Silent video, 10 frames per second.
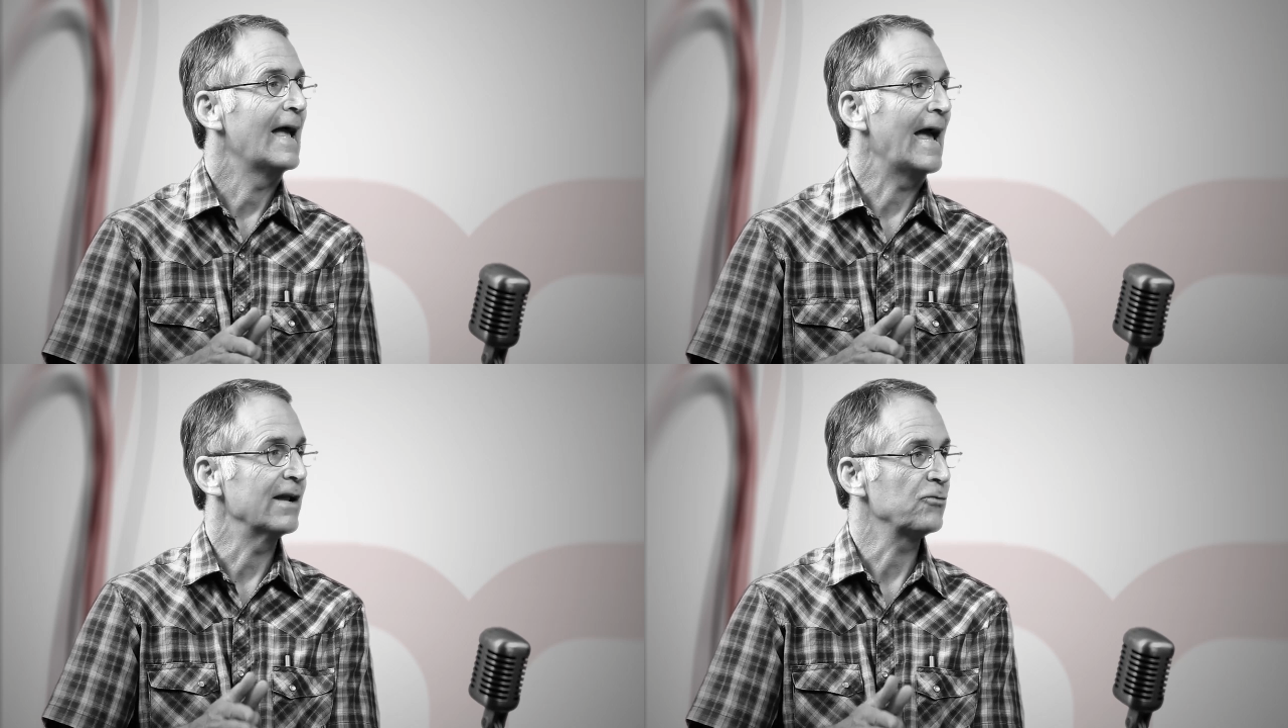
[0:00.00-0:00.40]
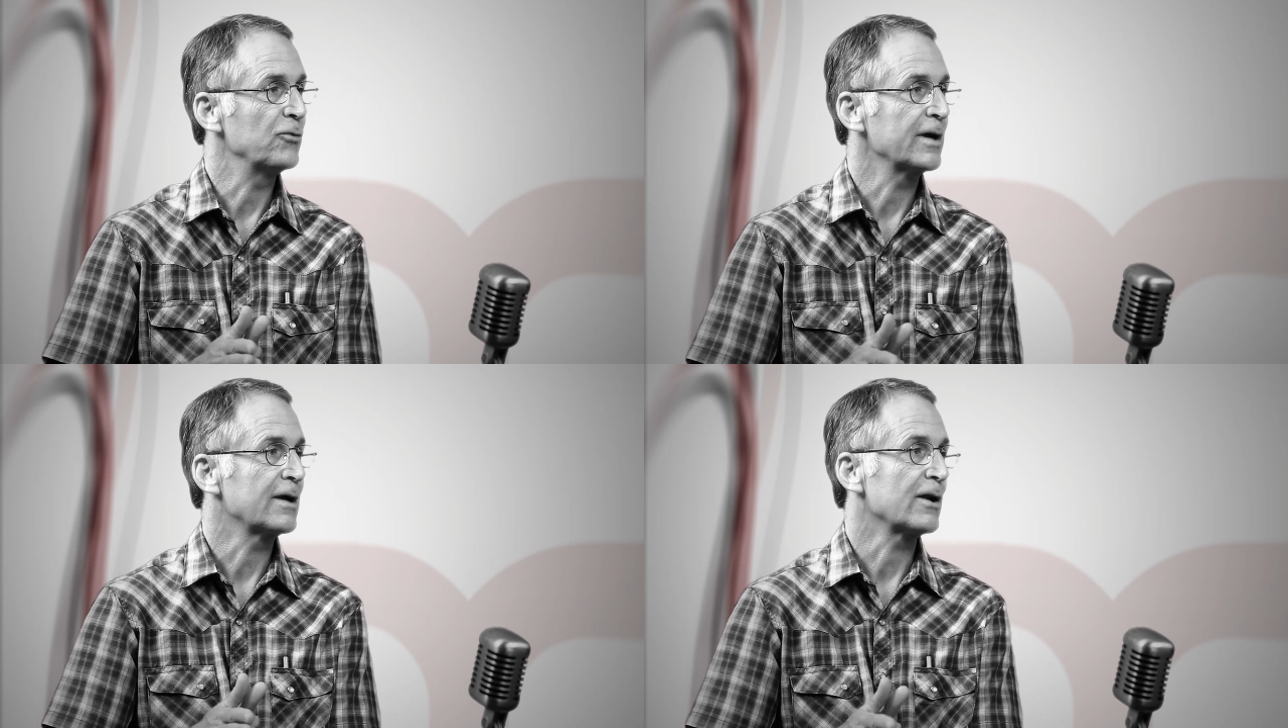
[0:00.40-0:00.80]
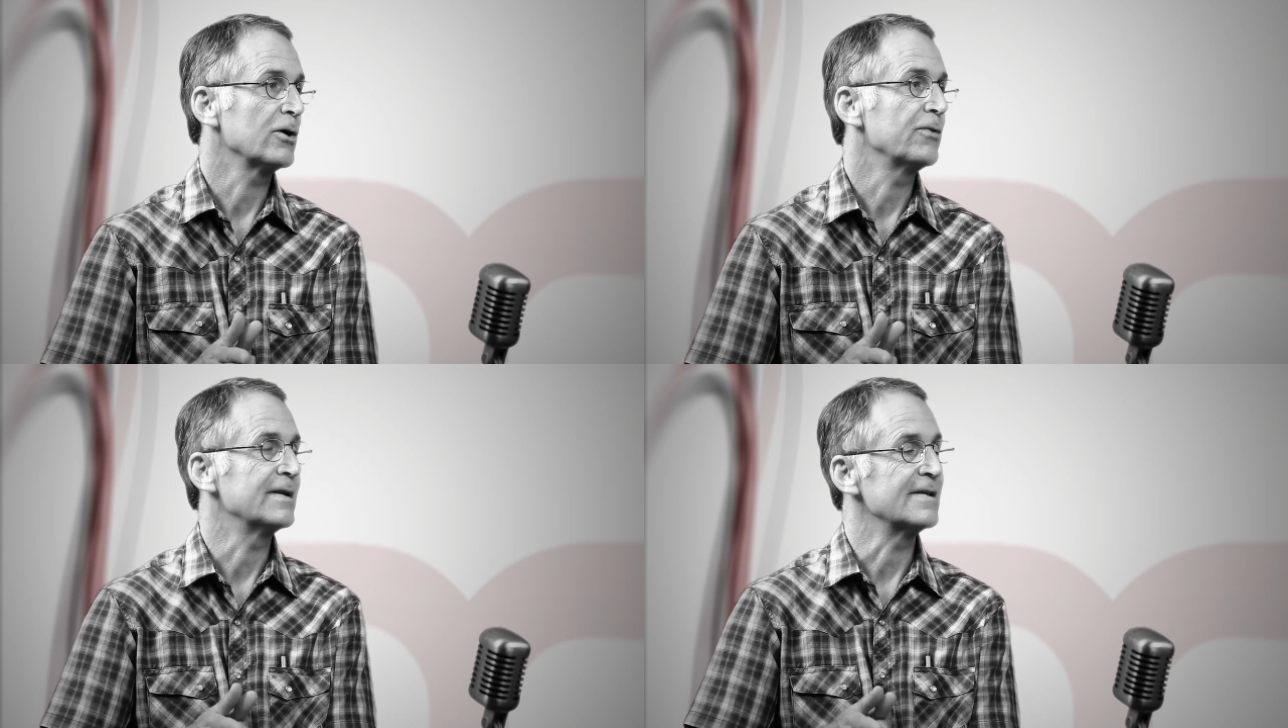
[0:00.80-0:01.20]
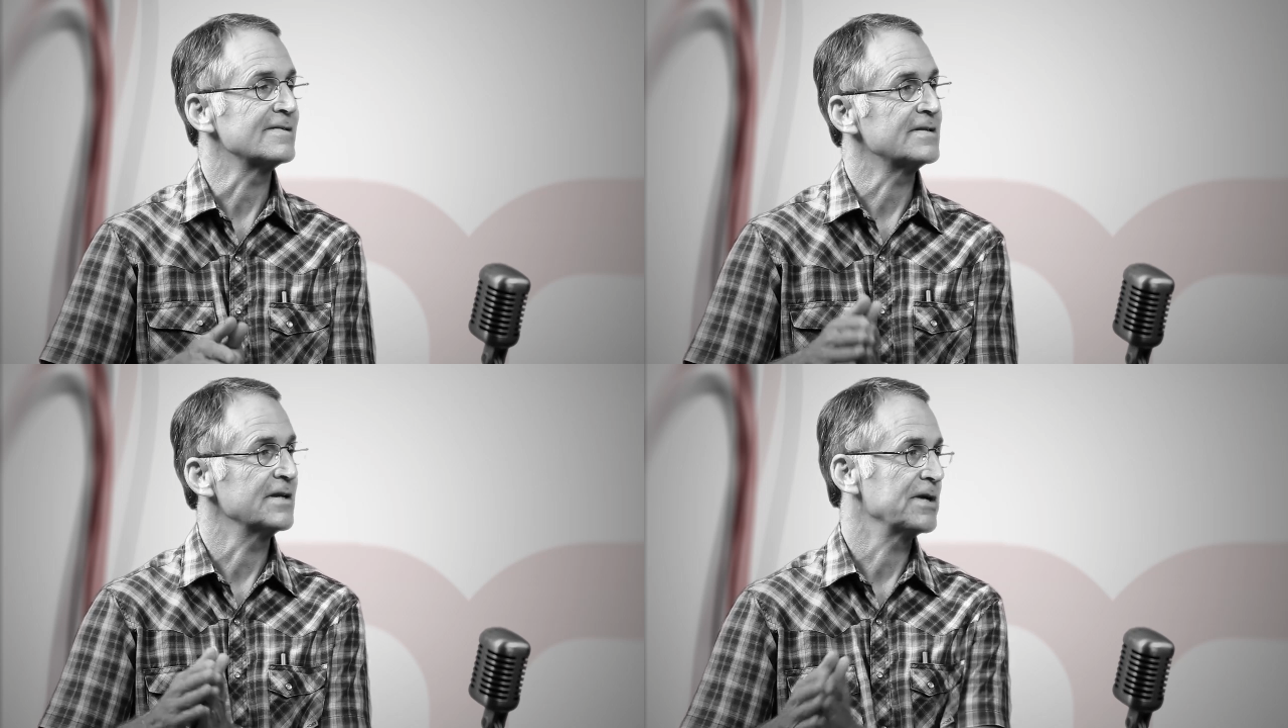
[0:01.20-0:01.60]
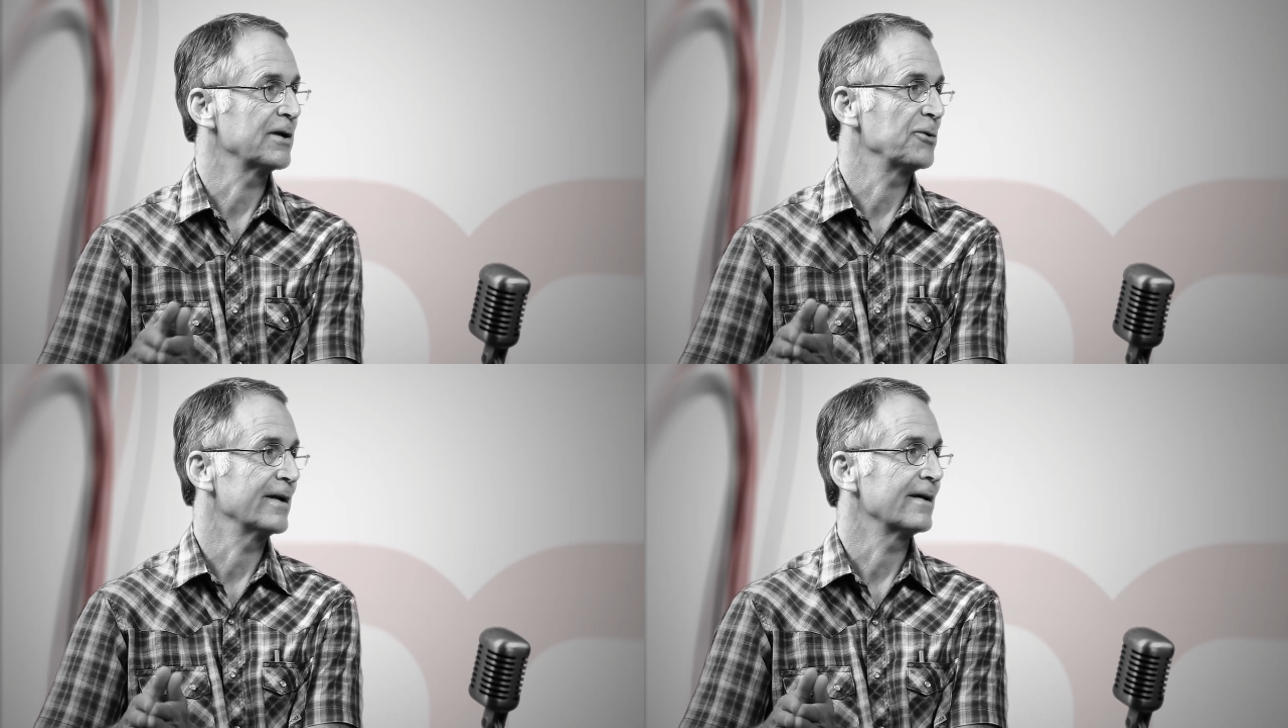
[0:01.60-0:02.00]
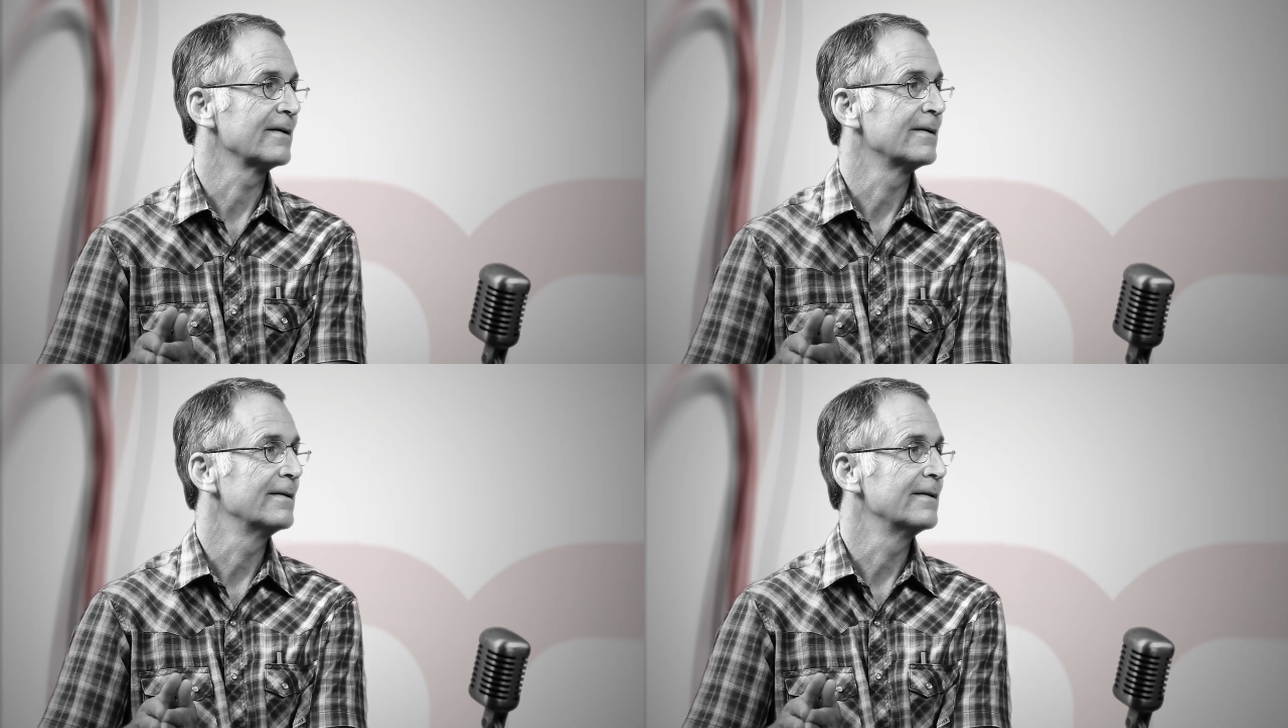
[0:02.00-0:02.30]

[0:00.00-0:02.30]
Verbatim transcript: and it's very clear that it's degenerating.